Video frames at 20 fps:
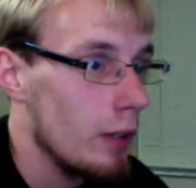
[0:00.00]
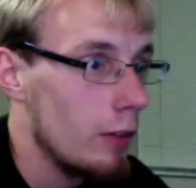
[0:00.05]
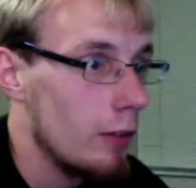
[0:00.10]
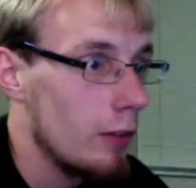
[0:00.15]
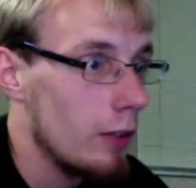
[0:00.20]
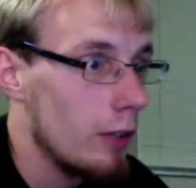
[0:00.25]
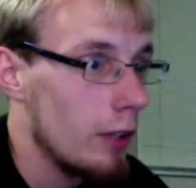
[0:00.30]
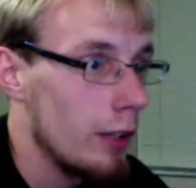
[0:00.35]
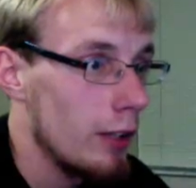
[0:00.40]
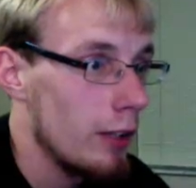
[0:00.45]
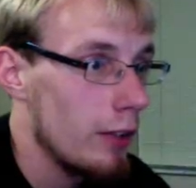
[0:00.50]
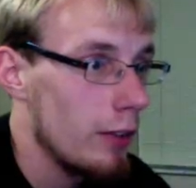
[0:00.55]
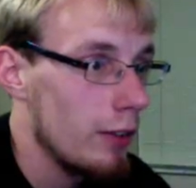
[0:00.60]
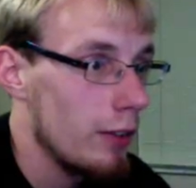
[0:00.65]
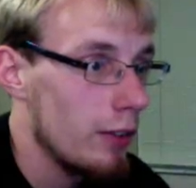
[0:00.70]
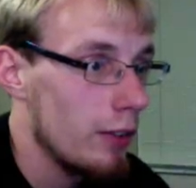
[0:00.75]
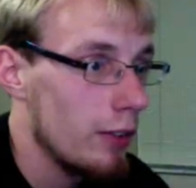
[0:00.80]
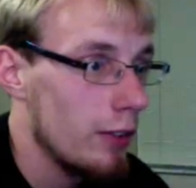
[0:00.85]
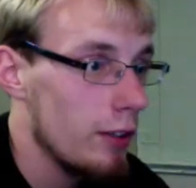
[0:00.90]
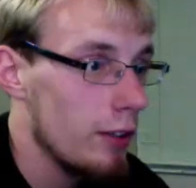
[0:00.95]
run into
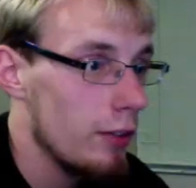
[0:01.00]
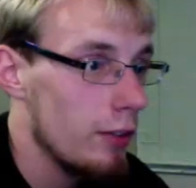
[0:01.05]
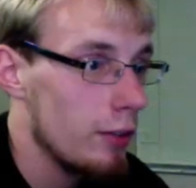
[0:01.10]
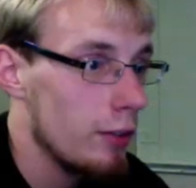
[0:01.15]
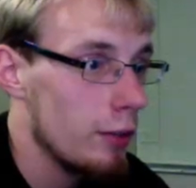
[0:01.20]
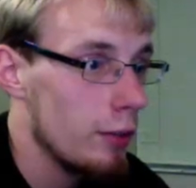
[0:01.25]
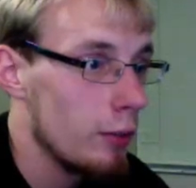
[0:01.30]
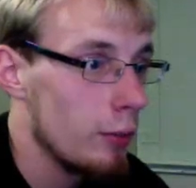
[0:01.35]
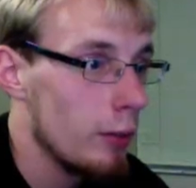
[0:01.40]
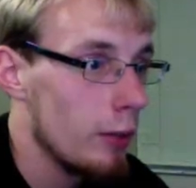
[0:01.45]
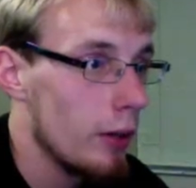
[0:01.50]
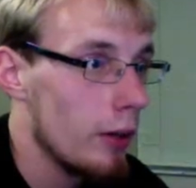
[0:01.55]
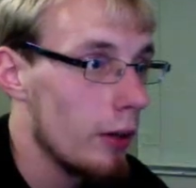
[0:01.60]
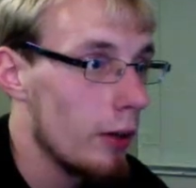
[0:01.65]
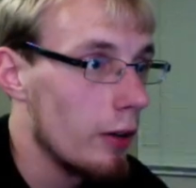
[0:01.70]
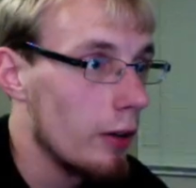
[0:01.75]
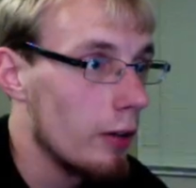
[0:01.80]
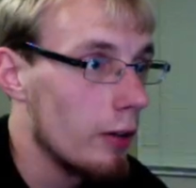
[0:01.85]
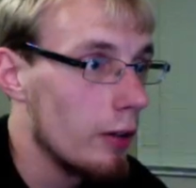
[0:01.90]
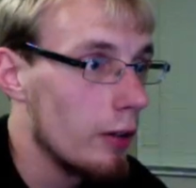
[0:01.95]
this issue where